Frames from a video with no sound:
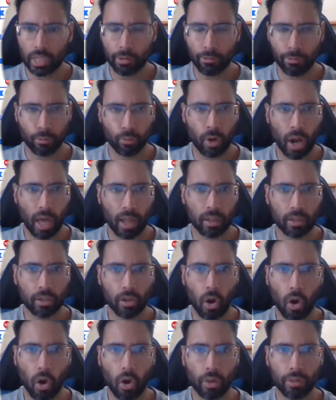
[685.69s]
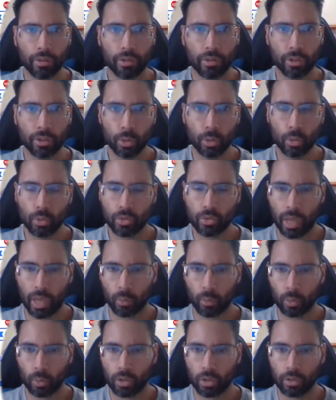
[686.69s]
relief rally on the news
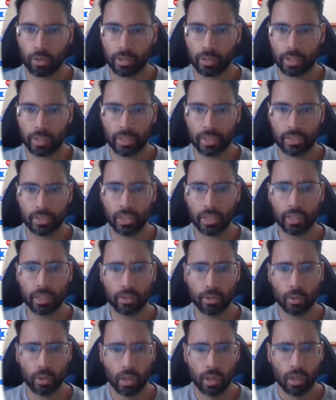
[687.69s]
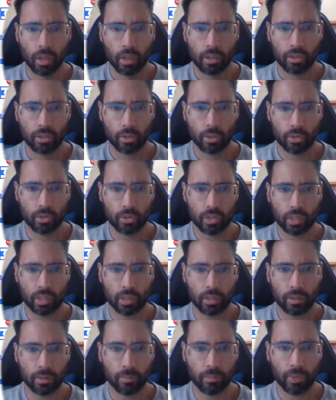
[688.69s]
and we're going to continue to
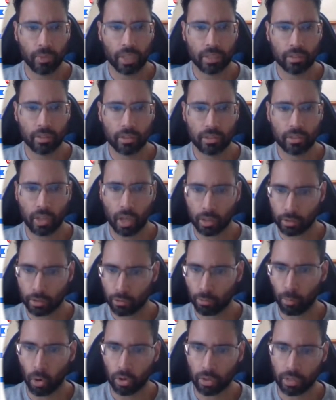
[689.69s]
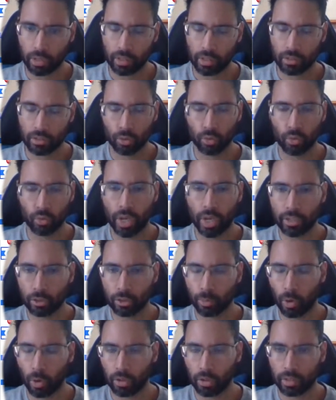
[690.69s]
see indecisive markets or
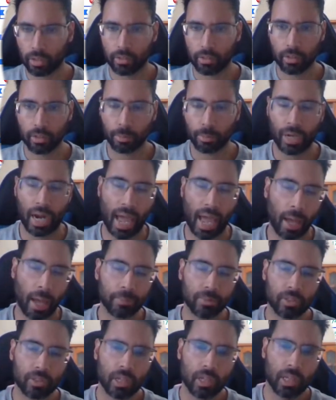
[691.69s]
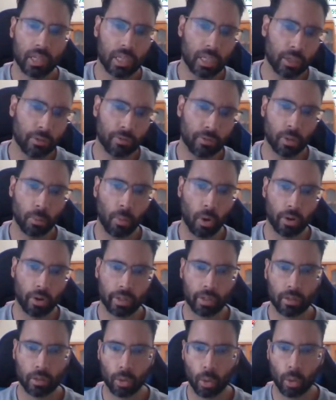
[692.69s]
range markets and perhaps even a
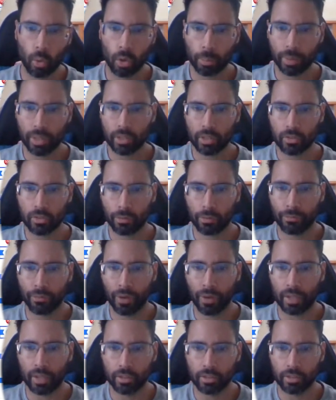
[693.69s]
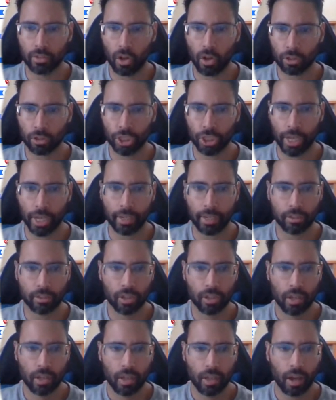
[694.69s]
market lower because the Fed does not
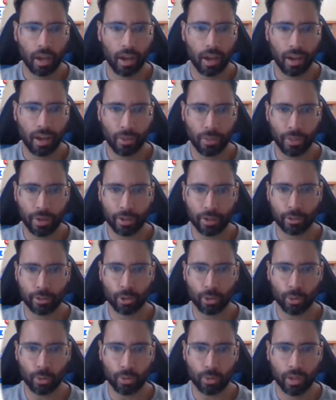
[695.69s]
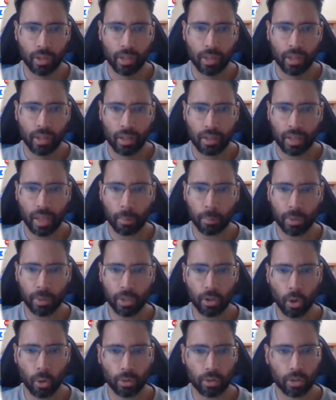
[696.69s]
change uh, their tune?
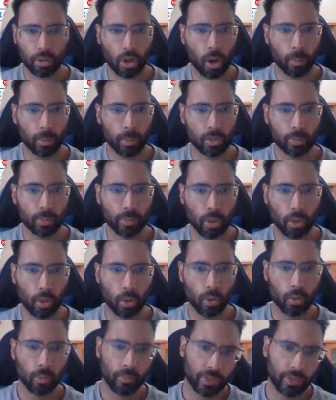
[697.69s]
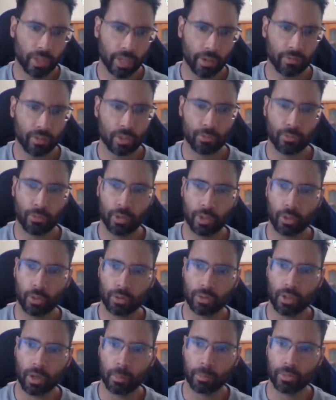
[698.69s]
Let me know in the comments below. Give this
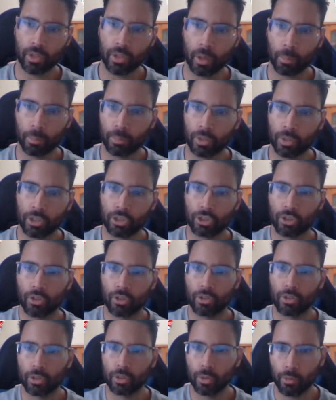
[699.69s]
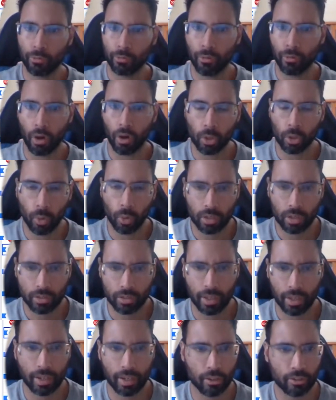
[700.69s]
video a thumbs up. Be sure to follow
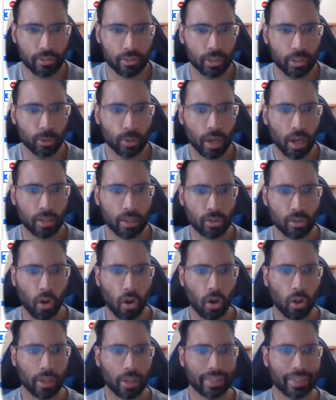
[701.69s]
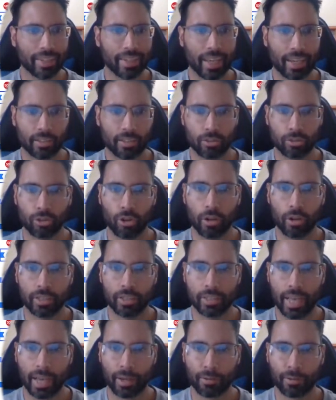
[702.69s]
us, and I'll see you guys all in the next
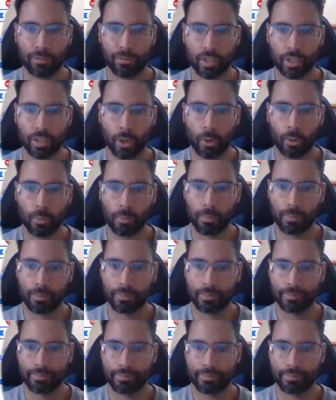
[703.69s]
Chart Attack video.